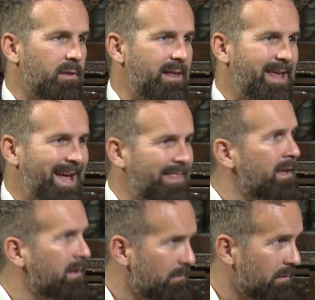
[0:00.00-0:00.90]
Can
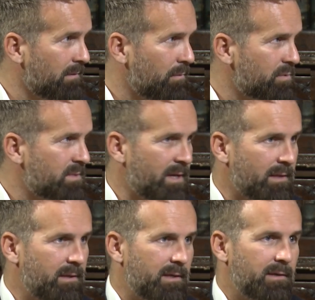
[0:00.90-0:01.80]
they automate
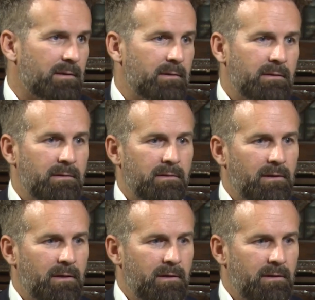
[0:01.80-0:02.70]

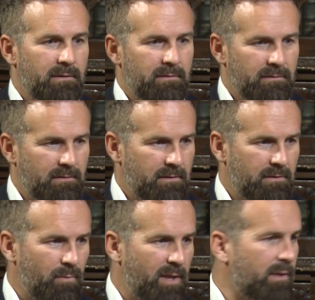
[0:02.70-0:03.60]
the
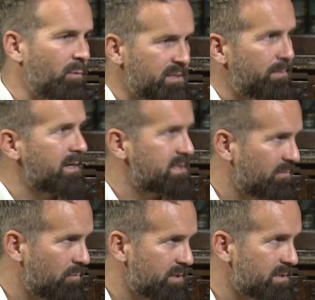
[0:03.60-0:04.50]
way they want to place their
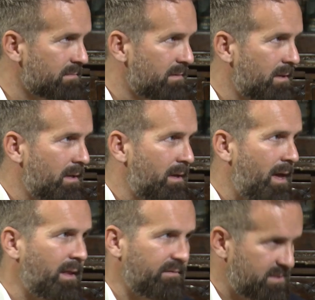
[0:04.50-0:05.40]
orders?
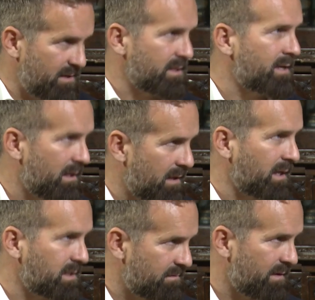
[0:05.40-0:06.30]
And they've started to get their
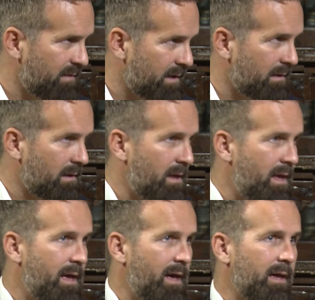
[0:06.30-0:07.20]
heads around that.
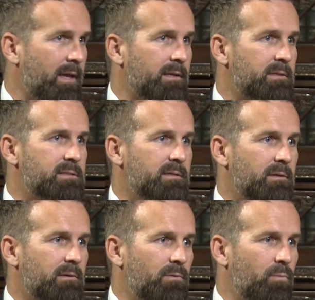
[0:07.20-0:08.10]
And
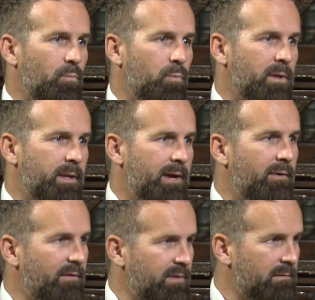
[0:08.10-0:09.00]
we're now
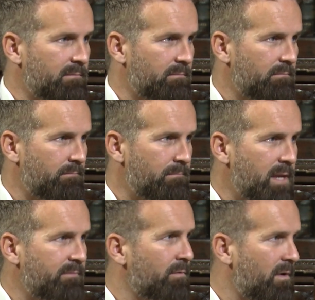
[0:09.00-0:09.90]
having
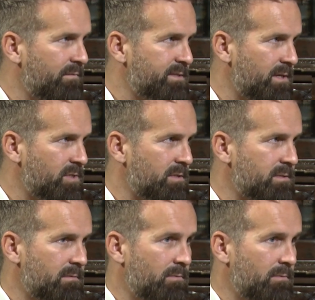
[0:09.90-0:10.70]
meaningful conversations.